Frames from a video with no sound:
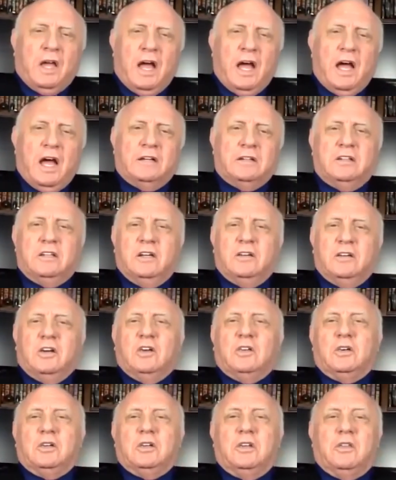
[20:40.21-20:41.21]
And, you
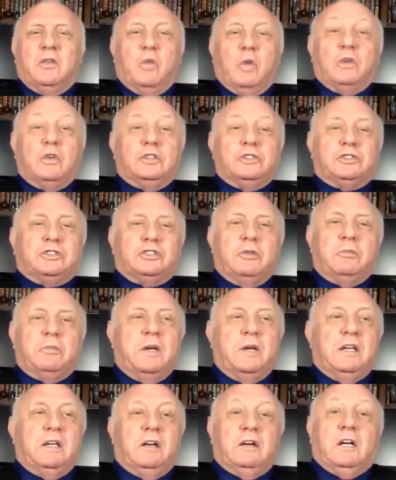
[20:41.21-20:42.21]
know, the world should
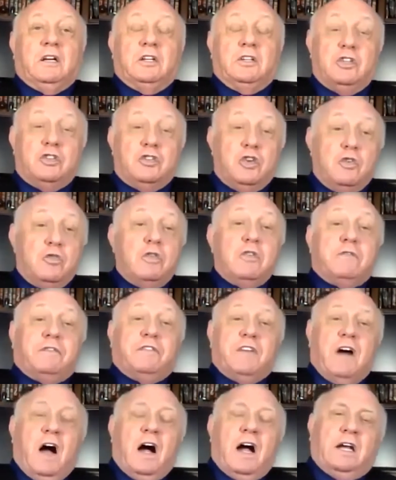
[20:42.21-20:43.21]
be
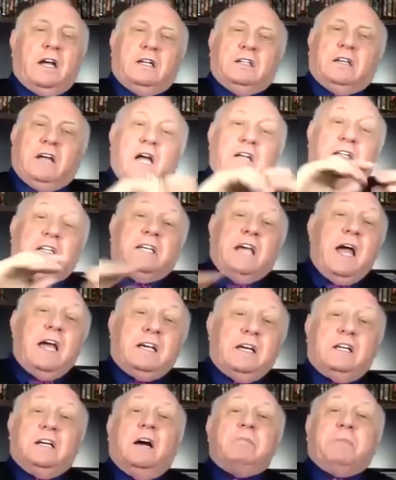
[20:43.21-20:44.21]
unifying and
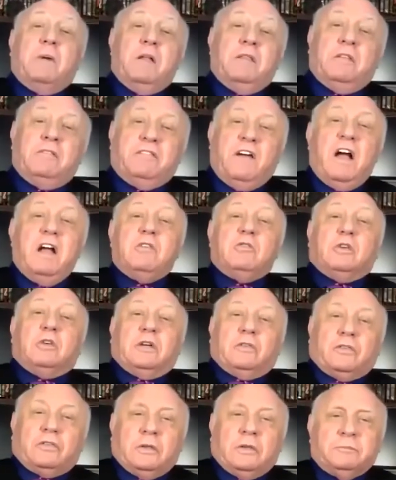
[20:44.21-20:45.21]
ganging up on the
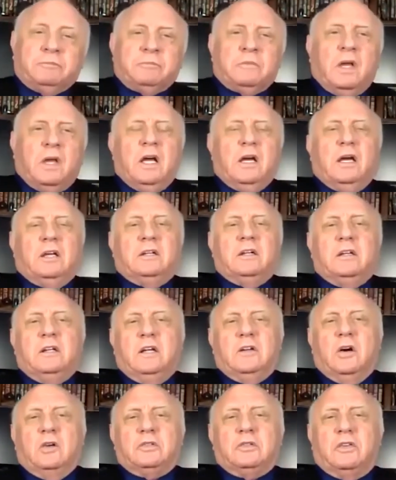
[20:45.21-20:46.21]
virus. And,
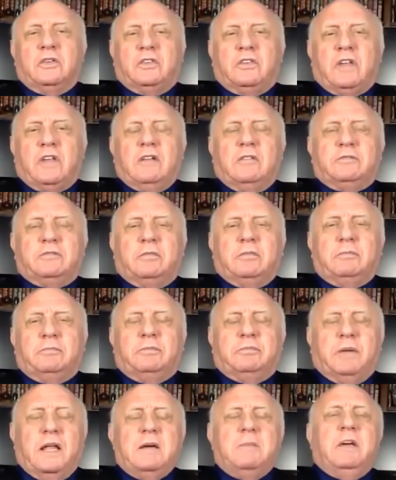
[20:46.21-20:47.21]
you know, instead of
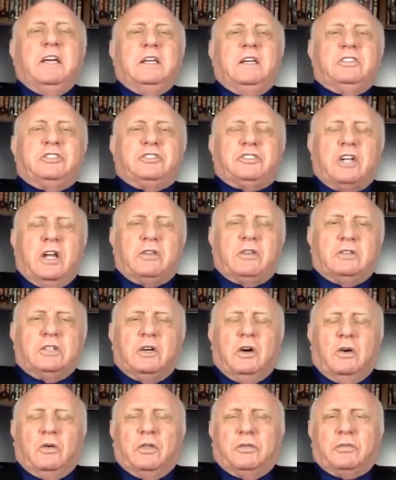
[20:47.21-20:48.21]
blaming each other
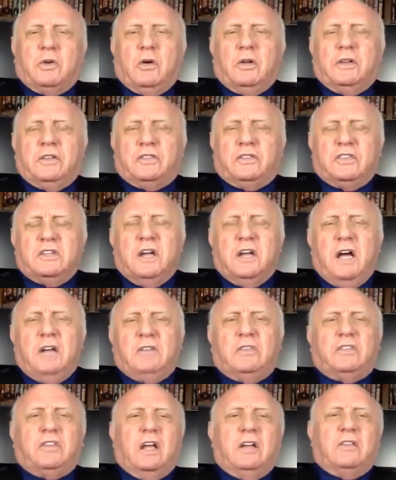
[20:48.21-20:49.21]
and going through all this
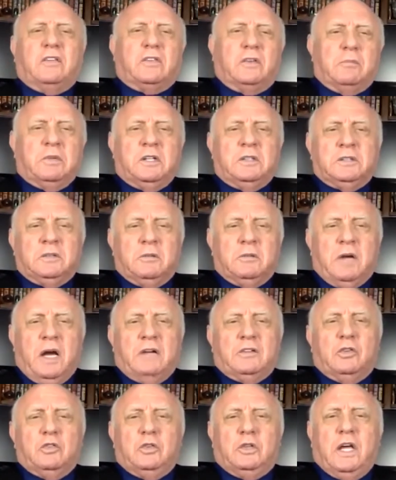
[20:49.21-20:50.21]
nonsense
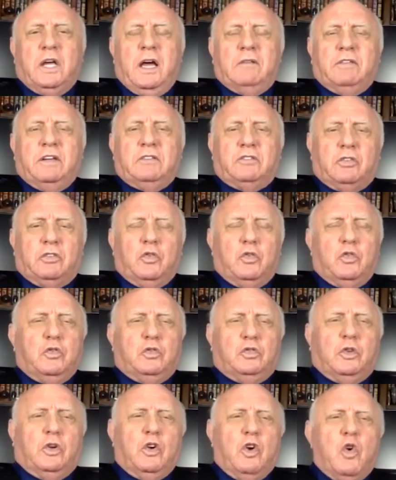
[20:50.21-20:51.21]
about who gave each,
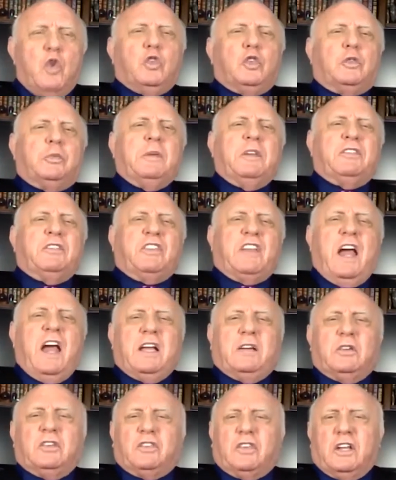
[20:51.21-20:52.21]
whose
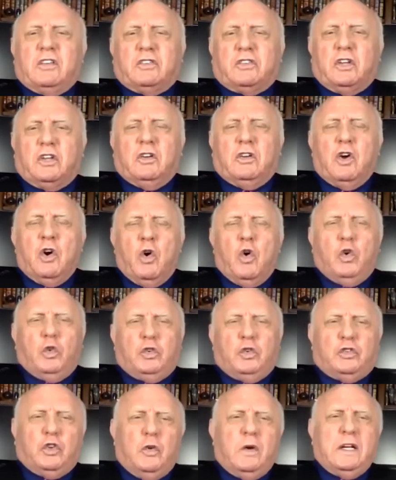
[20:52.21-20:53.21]
mistake is this, and
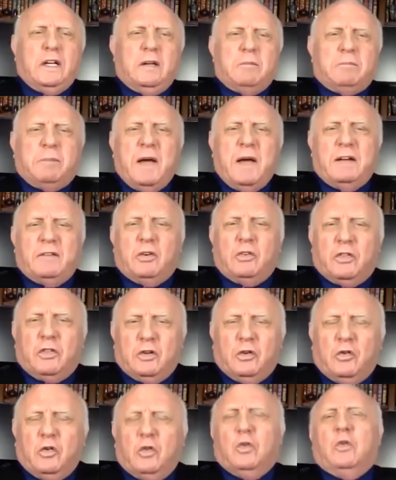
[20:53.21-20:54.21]
who's doing it better
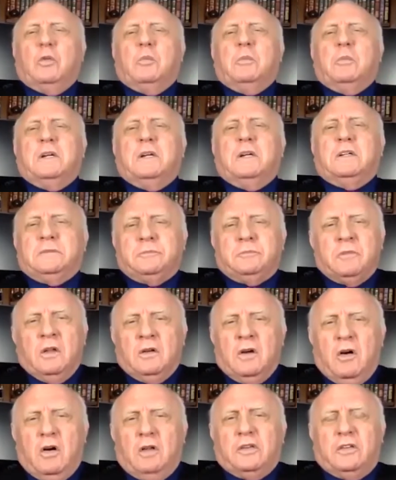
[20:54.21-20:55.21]
than whom, and
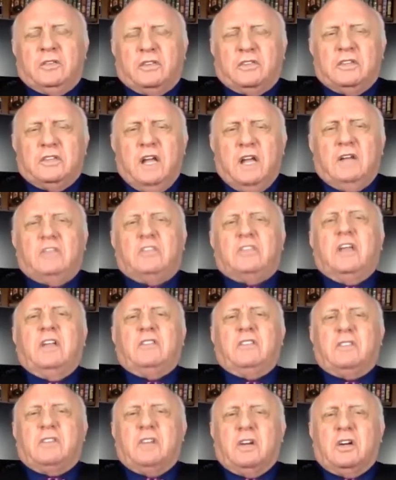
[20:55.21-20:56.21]
all this
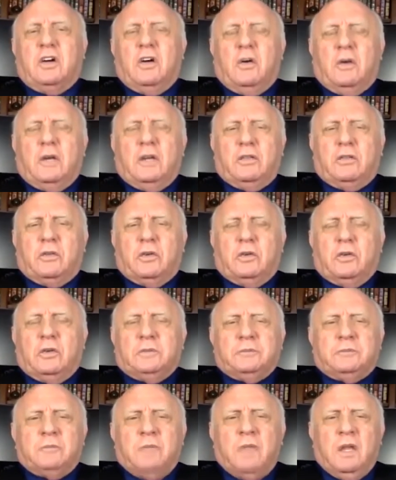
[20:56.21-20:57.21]
nonsense they're going through.
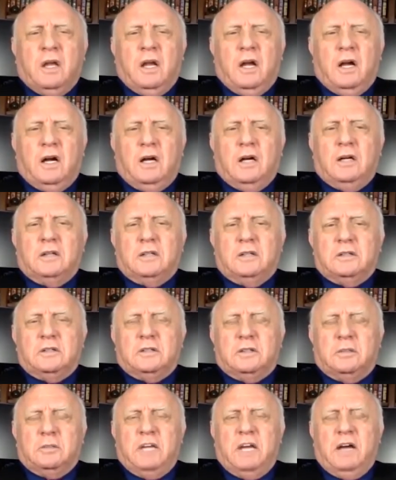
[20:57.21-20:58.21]

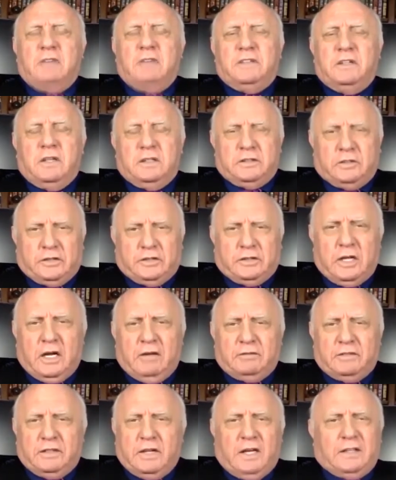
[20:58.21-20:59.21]
To me, I've not
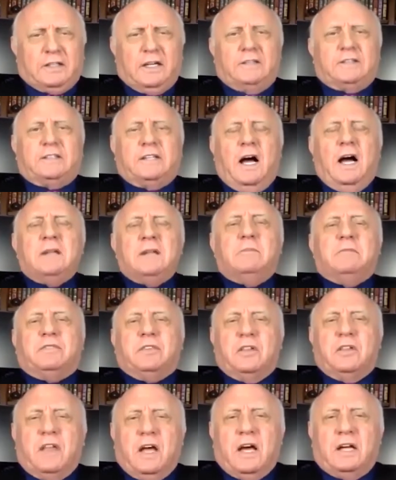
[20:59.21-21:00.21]
got time
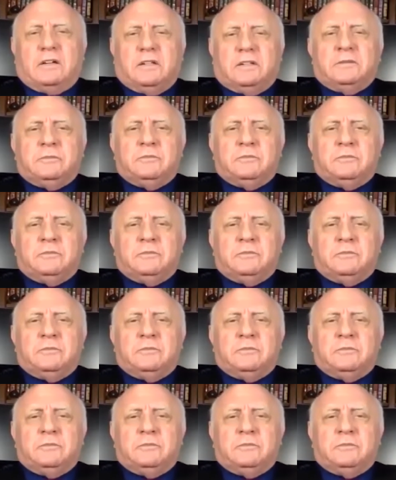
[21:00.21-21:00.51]
for that.